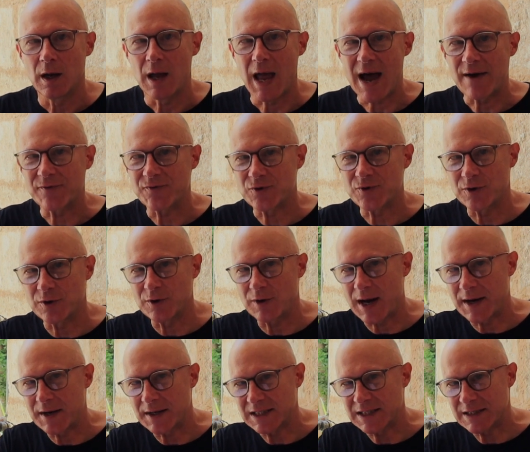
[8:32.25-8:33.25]
after
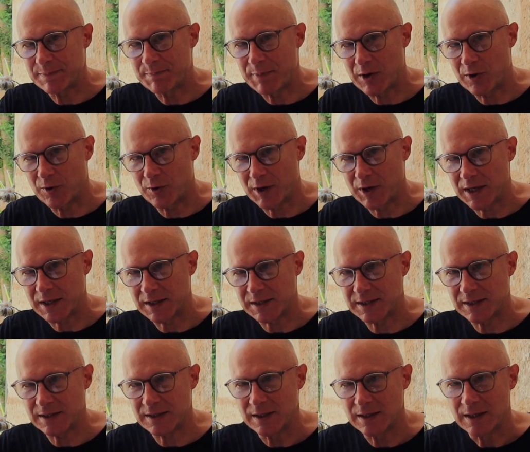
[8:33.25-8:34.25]
an
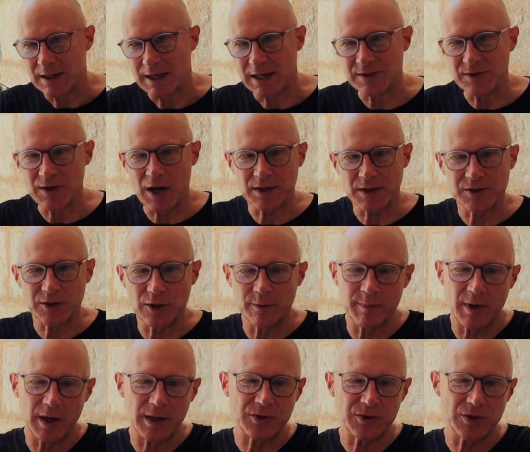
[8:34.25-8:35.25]
experience is not so
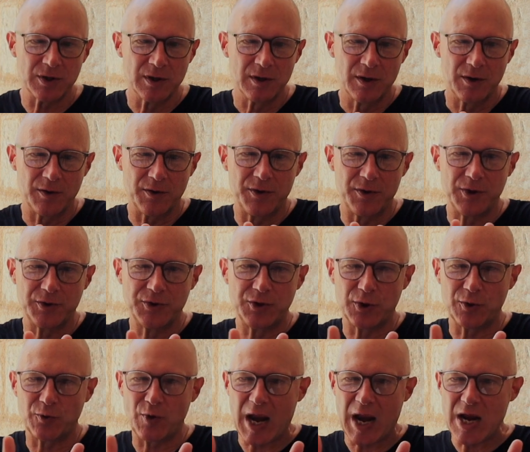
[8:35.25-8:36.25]
much the
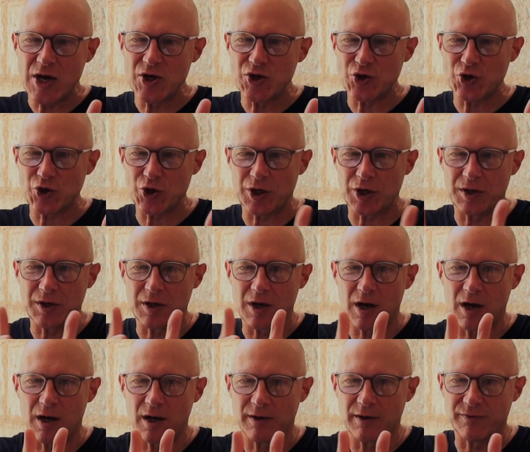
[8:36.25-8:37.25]
duration
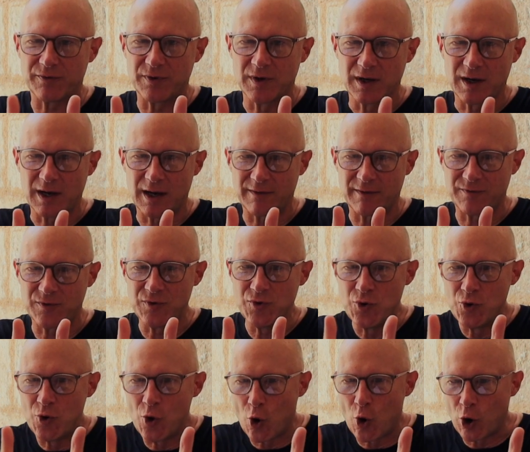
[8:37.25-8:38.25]
of kind of
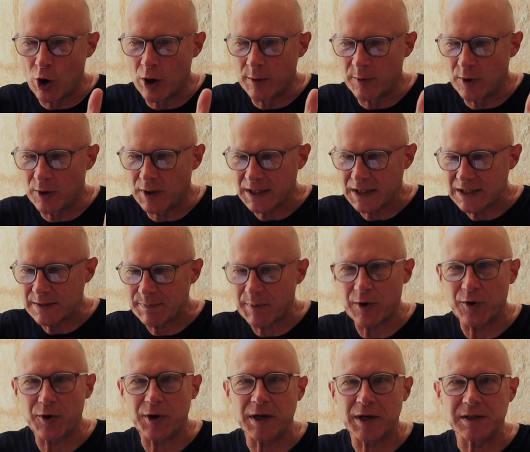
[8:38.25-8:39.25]
normal
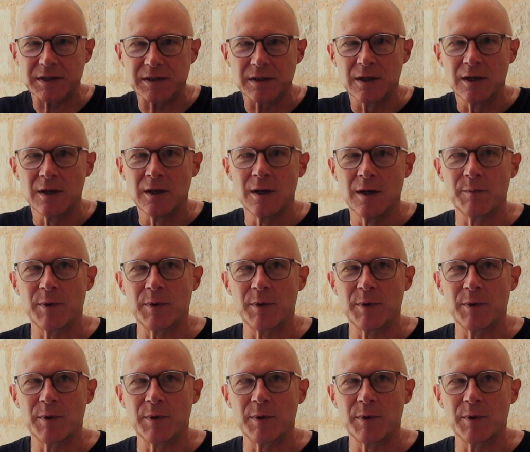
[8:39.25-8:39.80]
experience,